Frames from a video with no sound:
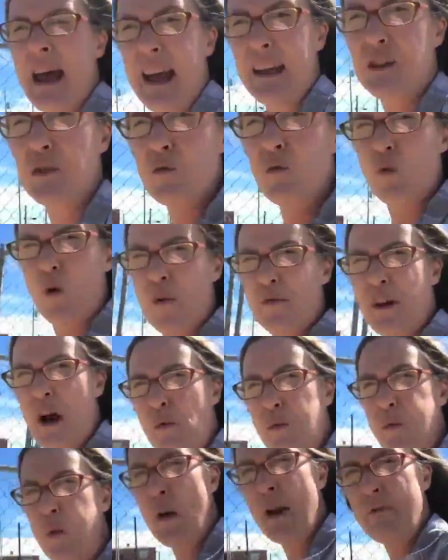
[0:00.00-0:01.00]

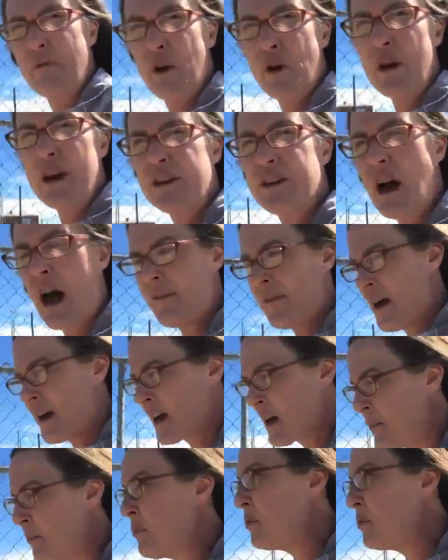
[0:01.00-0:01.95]
The river is on the